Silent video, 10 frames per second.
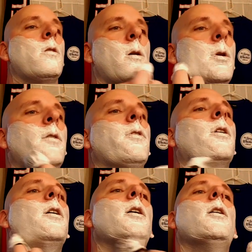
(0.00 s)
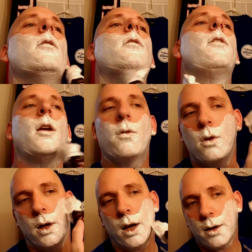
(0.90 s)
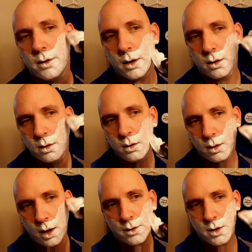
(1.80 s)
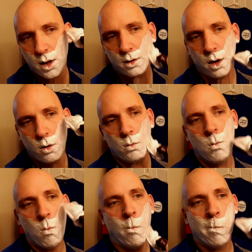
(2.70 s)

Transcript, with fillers: So I'm definitely uh, thankful I got uh, got this on loan.